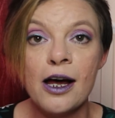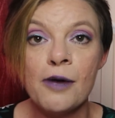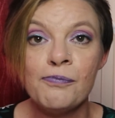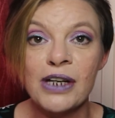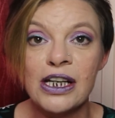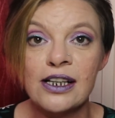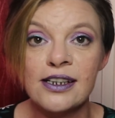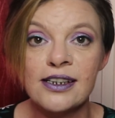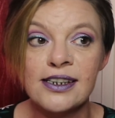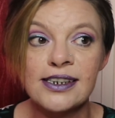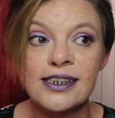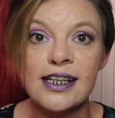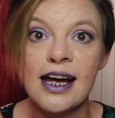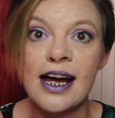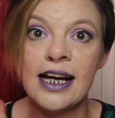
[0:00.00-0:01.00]

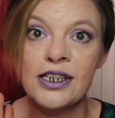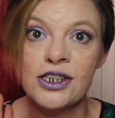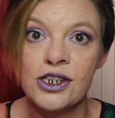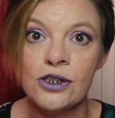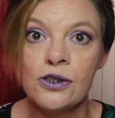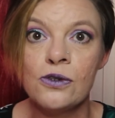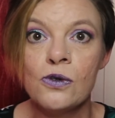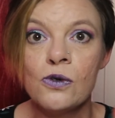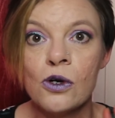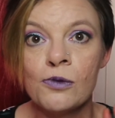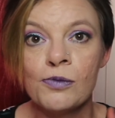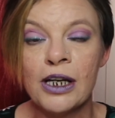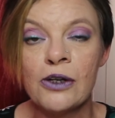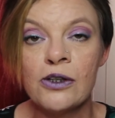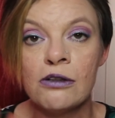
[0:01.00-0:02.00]
because I do
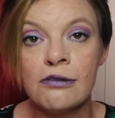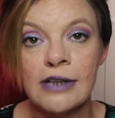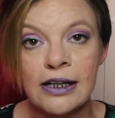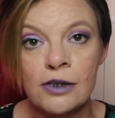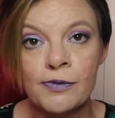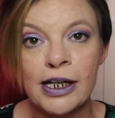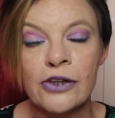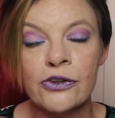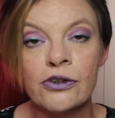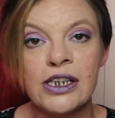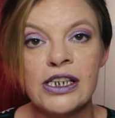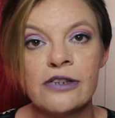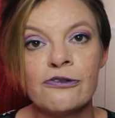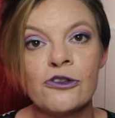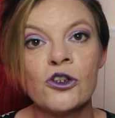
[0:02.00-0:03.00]
upload around about 3
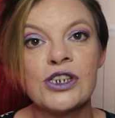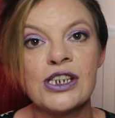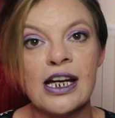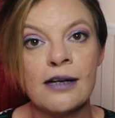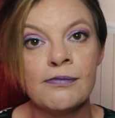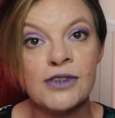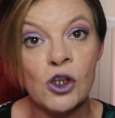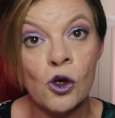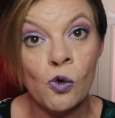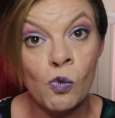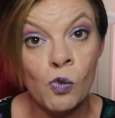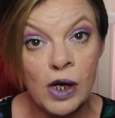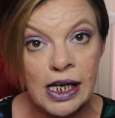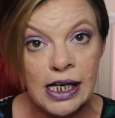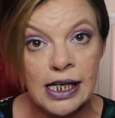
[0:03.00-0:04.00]
to 4 times a
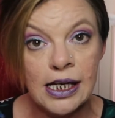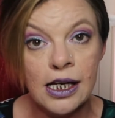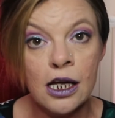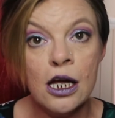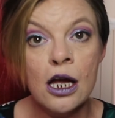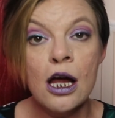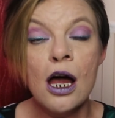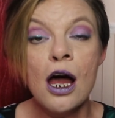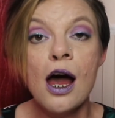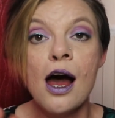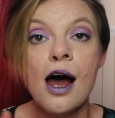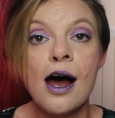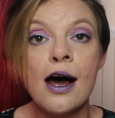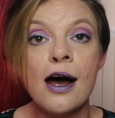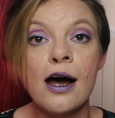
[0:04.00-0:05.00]
week.
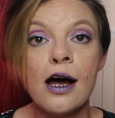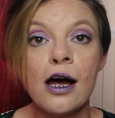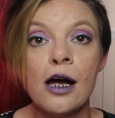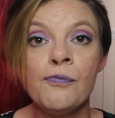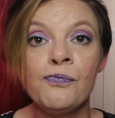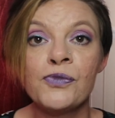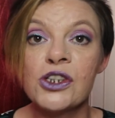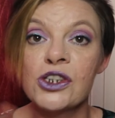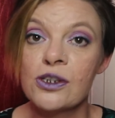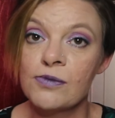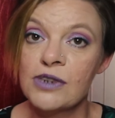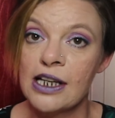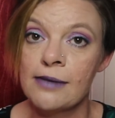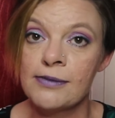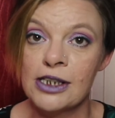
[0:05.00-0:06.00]

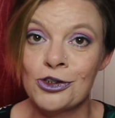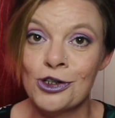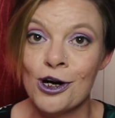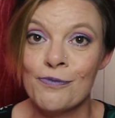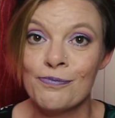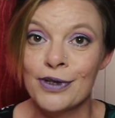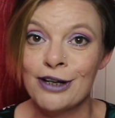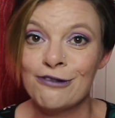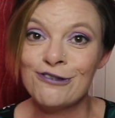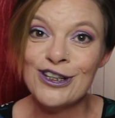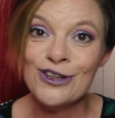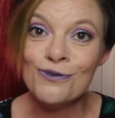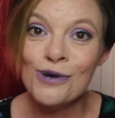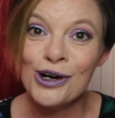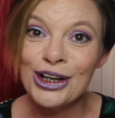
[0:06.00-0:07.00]
Sometimes I drop a
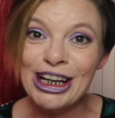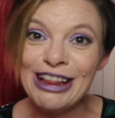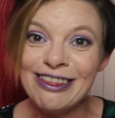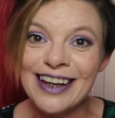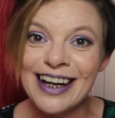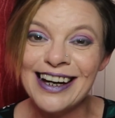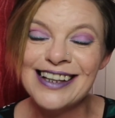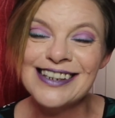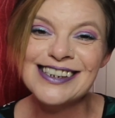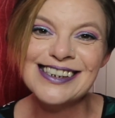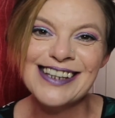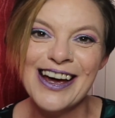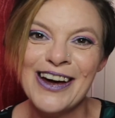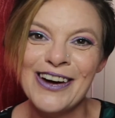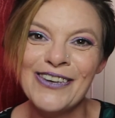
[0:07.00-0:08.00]
fifth one in there,
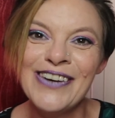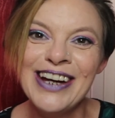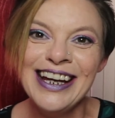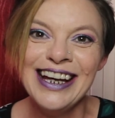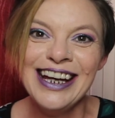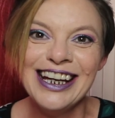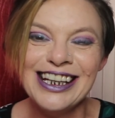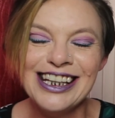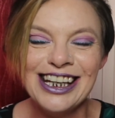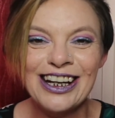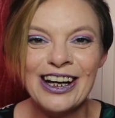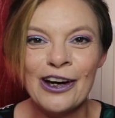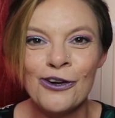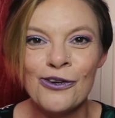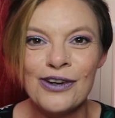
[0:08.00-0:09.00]
so you
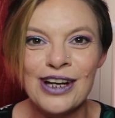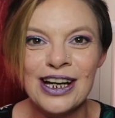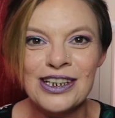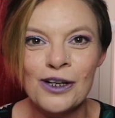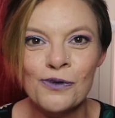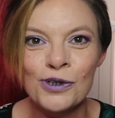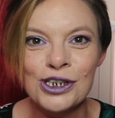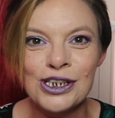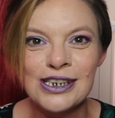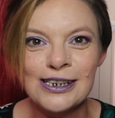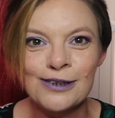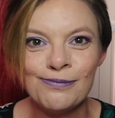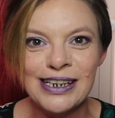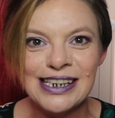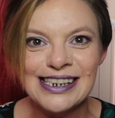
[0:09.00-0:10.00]
know, I don't want you
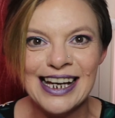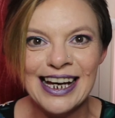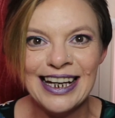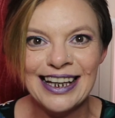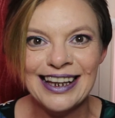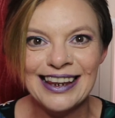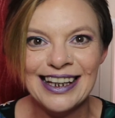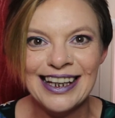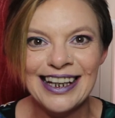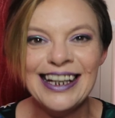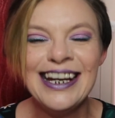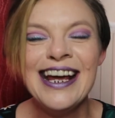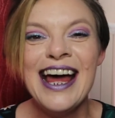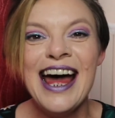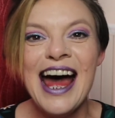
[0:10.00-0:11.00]
to miss
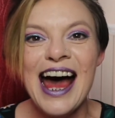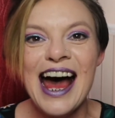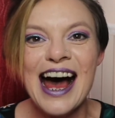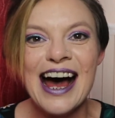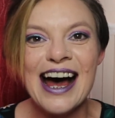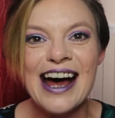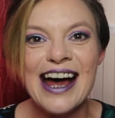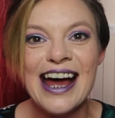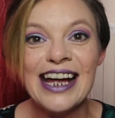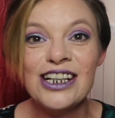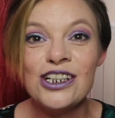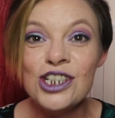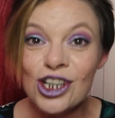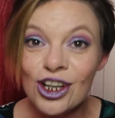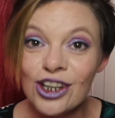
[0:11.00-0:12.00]
anything.
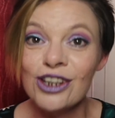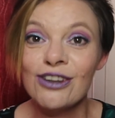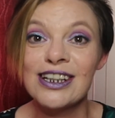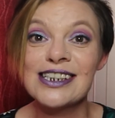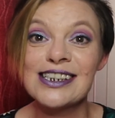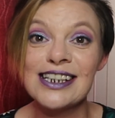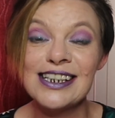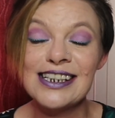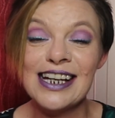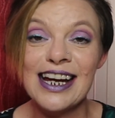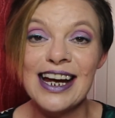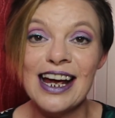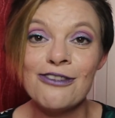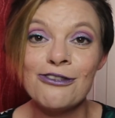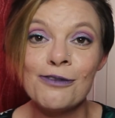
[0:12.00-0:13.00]
Enjoy the rest of your
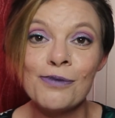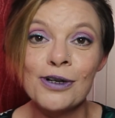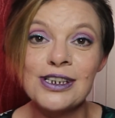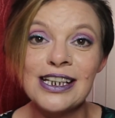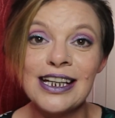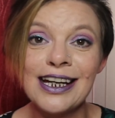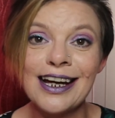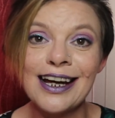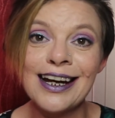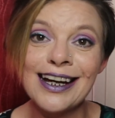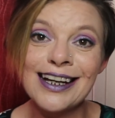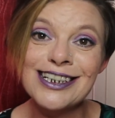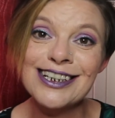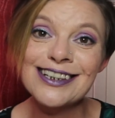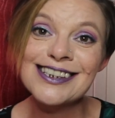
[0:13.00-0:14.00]
day, everybody, and
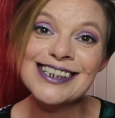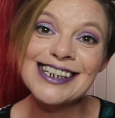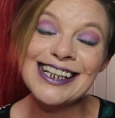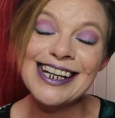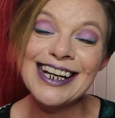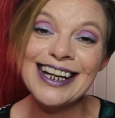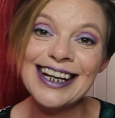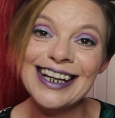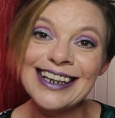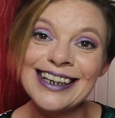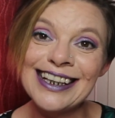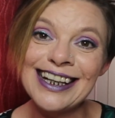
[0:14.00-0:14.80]
I shall see you in the